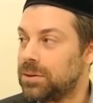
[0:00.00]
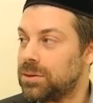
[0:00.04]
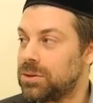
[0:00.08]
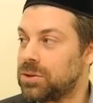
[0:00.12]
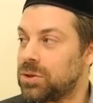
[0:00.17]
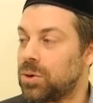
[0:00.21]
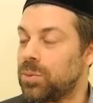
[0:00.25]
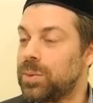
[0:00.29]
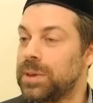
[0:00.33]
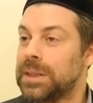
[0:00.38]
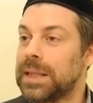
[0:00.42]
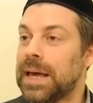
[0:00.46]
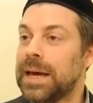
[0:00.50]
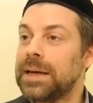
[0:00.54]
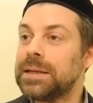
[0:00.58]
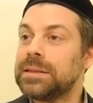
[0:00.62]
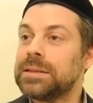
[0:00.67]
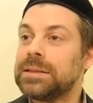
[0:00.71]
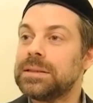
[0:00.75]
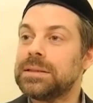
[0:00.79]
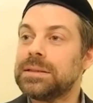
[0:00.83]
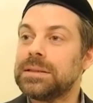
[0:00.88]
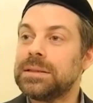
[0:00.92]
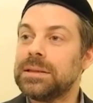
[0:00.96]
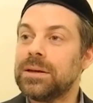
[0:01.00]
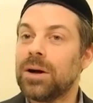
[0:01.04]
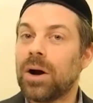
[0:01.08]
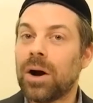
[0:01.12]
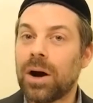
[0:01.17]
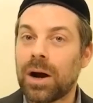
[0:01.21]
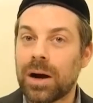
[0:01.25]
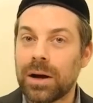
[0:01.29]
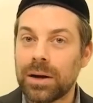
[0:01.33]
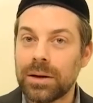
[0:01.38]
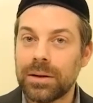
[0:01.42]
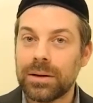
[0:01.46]
So we like to see
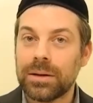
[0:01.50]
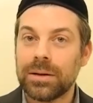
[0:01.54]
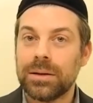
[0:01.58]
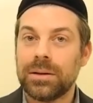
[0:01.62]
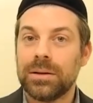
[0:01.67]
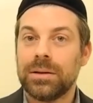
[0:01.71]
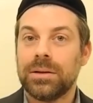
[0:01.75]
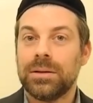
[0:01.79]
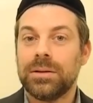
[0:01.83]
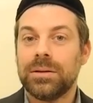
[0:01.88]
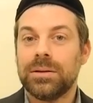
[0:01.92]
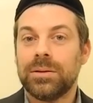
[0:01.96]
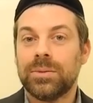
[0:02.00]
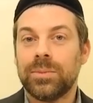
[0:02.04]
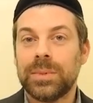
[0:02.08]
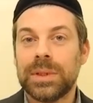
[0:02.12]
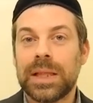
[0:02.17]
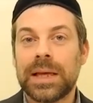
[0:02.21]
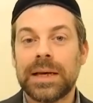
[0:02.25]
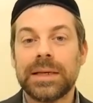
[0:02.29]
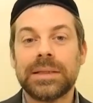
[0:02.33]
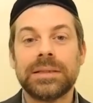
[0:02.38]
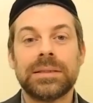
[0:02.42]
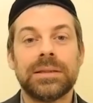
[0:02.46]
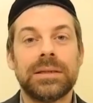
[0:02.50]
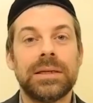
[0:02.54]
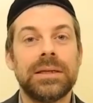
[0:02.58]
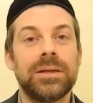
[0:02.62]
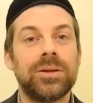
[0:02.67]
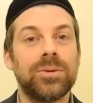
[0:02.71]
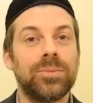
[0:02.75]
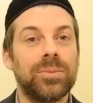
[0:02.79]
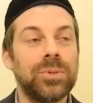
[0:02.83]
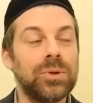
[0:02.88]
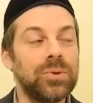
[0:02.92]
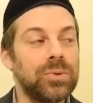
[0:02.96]
art. We like to
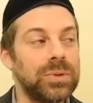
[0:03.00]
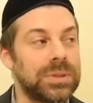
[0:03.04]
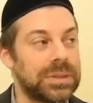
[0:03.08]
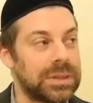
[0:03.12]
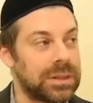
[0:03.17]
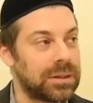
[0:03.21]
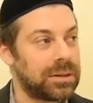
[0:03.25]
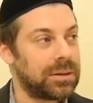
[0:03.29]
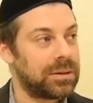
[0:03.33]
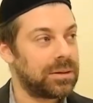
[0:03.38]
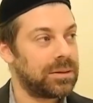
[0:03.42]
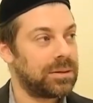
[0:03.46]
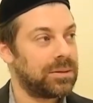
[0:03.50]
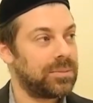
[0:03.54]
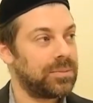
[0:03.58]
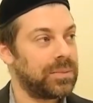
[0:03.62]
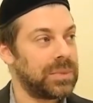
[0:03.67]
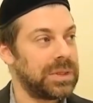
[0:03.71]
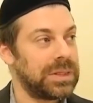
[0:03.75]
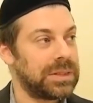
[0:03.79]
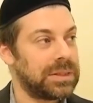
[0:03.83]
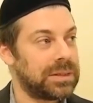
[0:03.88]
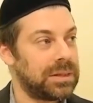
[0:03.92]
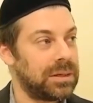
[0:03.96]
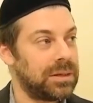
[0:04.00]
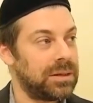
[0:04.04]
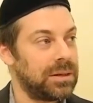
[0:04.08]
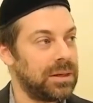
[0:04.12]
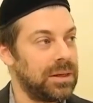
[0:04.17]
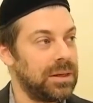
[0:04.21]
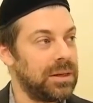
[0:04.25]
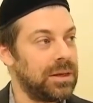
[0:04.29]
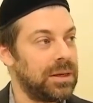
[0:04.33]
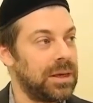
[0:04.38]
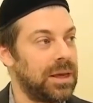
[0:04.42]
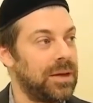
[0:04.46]
hear music. You see?
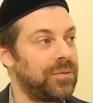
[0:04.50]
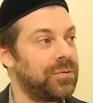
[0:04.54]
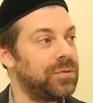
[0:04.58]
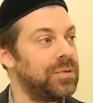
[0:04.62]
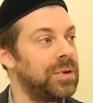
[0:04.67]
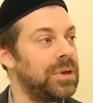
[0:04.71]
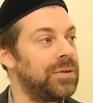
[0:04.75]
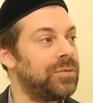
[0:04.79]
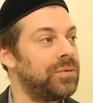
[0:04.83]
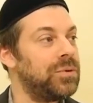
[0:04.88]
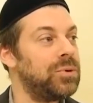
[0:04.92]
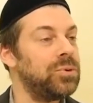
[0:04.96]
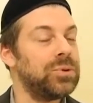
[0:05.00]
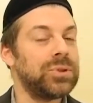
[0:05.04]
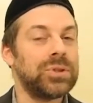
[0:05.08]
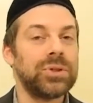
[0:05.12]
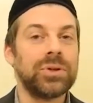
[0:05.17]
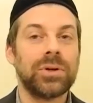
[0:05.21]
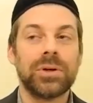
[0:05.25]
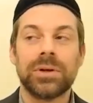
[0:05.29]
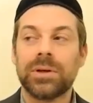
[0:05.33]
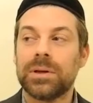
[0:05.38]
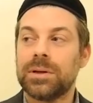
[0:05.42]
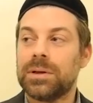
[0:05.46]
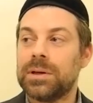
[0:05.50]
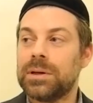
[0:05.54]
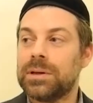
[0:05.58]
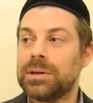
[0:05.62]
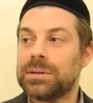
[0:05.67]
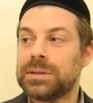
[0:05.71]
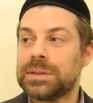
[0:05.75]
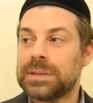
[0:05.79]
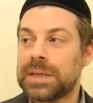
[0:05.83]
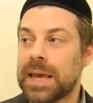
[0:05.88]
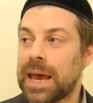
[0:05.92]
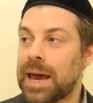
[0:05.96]
If you took
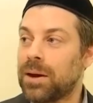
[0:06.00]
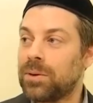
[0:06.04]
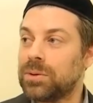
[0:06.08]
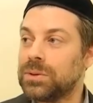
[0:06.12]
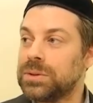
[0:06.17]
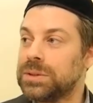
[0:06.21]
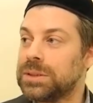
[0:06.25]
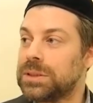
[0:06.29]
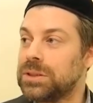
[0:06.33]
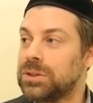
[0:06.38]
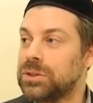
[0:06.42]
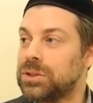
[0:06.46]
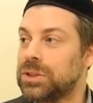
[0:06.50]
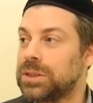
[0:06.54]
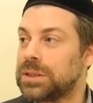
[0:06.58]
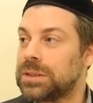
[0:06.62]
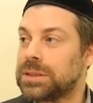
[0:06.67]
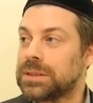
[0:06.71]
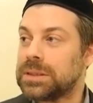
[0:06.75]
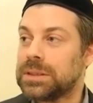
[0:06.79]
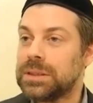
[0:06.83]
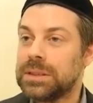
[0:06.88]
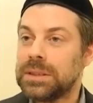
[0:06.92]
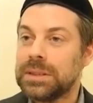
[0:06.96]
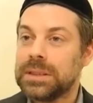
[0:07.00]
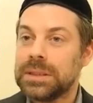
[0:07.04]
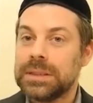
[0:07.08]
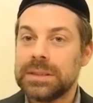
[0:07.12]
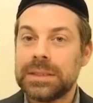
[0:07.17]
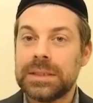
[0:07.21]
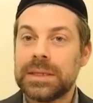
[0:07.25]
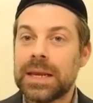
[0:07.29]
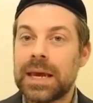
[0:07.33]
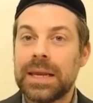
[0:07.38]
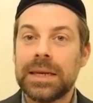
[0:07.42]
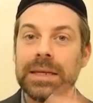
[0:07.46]
sound and just
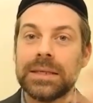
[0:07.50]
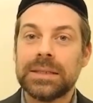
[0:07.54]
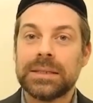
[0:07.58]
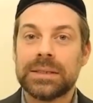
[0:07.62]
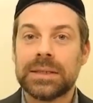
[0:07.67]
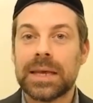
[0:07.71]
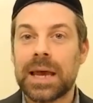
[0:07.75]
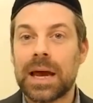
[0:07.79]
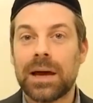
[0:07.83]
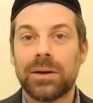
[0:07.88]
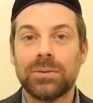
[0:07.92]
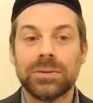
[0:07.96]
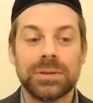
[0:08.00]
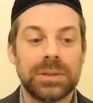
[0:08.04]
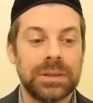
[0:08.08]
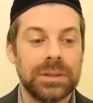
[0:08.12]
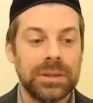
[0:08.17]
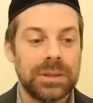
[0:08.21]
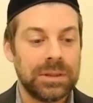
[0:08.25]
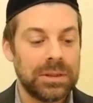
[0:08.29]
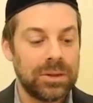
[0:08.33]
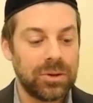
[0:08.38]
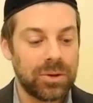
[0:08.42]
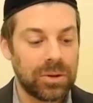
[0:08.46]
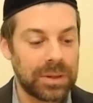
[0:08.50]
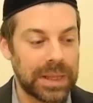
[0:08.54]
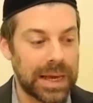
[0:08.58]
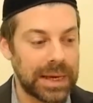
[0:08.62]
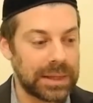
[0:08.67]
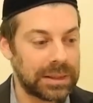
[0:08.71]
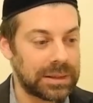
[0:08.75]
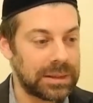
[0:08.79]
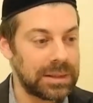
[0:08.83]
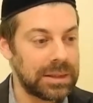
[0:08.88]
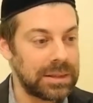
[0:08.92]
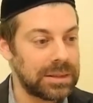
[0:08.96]
did any sound,
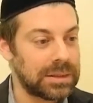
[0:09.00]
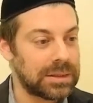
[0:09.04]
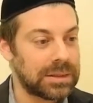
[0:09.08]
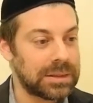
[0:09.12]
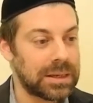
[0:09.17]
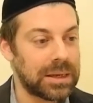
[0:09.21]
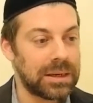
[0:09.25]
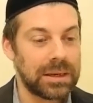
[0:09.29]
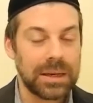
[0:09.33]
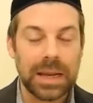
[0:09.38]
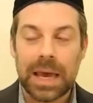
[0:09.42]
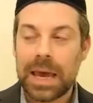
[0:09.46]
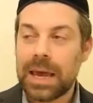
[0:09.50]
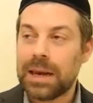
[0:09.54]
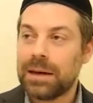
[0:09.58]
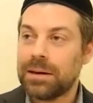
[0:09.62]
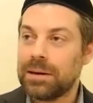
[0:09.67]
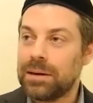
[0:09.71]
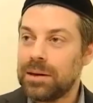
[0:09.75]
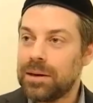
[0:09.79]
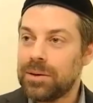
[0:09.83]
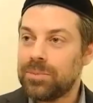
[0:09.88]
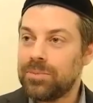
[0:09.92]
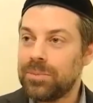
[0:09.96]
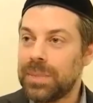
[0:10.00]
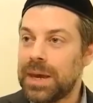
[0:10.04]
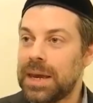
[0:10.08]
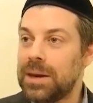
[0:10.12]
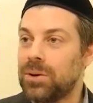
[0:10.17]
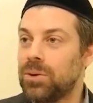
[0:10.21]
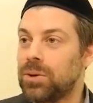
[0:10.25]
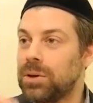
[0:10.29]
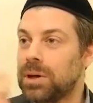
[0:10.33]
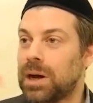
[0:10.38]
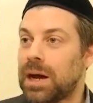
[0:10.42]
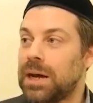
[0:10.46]
like this and
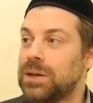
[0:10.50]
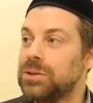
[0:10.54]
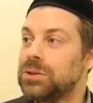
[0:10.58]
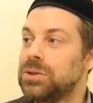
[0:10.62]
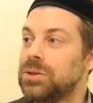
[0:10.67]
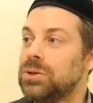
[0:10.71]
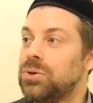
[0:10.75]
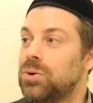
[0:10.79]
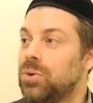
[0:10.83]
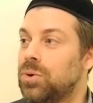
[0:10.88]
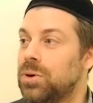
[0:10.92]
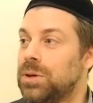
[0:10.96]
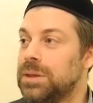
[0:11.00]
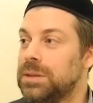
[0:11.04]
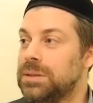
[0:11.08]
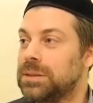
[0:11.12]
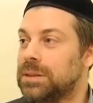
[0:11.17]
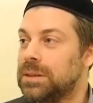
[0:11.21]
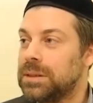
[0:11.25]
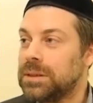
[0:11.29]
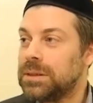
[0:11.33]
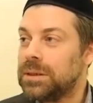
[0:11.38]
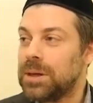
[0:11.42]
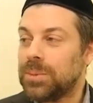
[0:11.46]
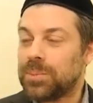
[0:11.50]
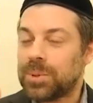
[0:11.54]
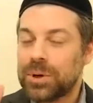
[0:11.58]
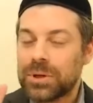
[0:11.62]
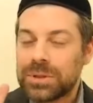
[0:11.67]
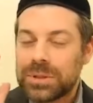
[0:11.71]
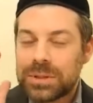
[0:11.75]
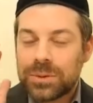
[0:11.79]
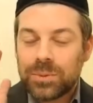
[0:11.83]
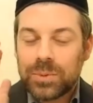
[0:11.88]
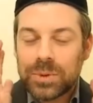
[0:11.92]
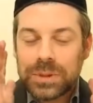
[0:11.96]
made all kinds of noise, a
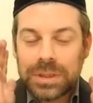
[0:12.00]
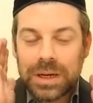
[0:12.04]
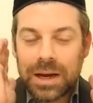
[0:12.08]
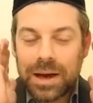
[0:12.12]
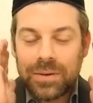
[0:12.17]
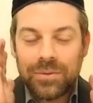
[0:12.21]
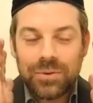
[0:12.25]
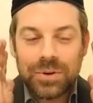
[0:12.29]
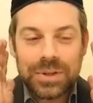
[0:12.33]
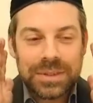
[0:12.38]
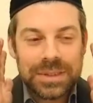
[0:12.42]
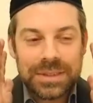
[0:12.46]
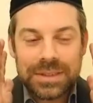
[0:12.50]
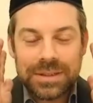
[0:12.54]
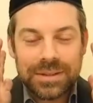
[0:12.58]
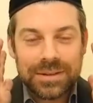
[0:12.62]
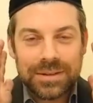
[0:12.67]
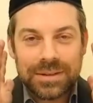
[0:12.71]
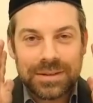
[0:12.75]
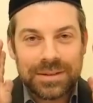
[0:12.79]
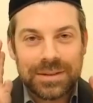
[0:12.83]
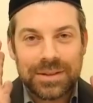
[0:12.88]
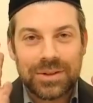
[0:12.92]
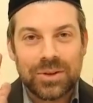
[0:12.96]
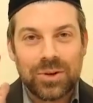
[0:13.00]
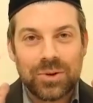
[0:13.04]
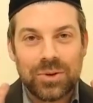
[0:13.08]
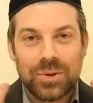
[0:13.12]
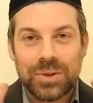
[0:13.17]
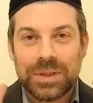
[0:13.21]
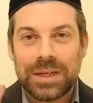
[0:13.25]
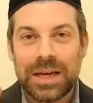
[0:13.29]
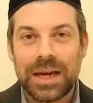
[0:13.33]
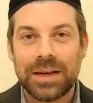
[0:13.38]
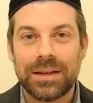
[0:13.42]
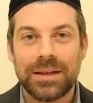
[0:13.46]
person would cover his ears.
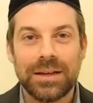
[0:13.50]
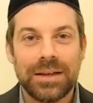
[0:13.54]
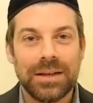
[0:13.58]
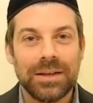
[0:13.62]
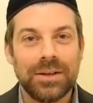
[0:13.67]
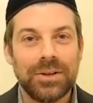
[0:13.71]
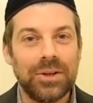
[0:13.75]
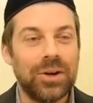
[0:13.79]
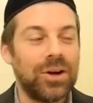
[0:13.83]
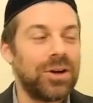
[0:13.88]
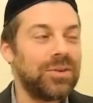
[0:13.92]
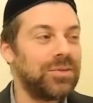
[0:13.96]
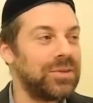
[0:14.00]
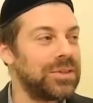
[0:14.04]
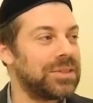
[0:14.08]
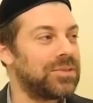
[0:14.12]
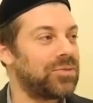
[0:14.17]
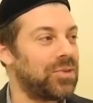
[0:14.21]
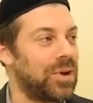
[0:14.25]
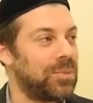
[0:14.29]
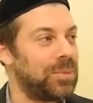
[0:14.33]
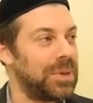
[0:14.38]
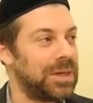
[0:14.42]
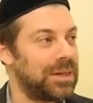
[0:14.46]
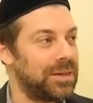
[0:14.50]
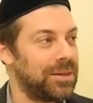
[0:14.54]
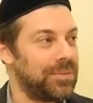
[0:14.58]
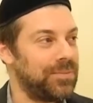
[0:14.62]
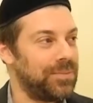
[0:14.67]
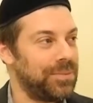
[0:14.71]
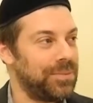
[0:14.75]
You'd get nervous from it.